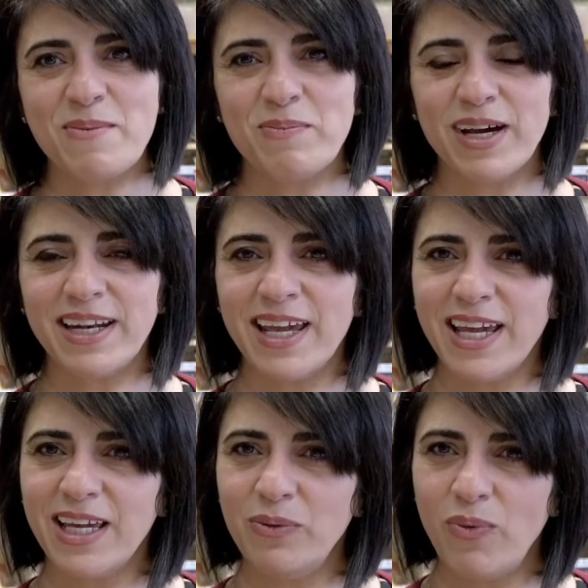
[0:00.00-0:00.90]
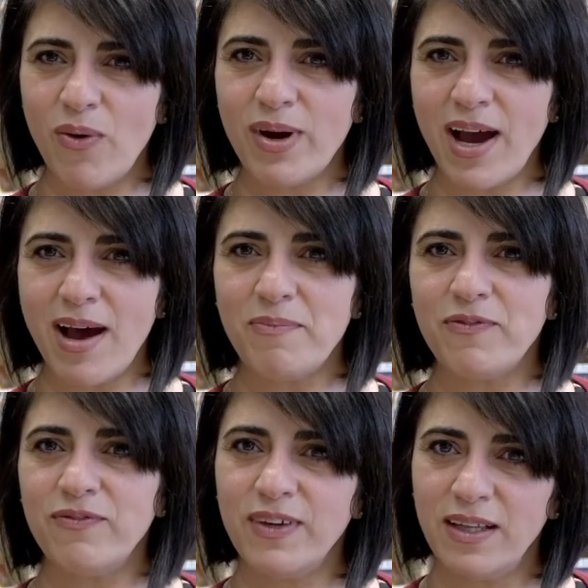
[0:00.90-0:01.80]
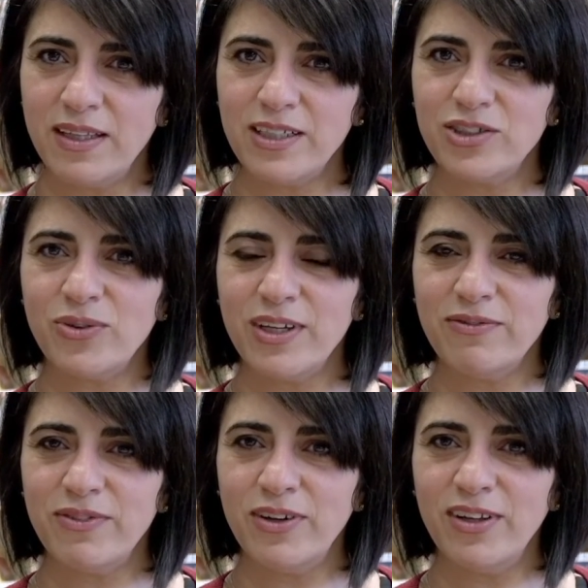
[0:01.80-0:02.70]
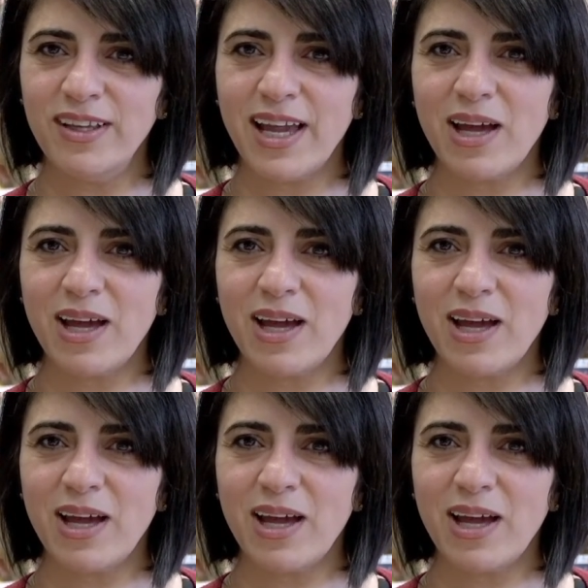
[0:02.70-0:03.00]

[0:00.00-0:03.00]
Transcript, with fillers: But he woke up feeling joyful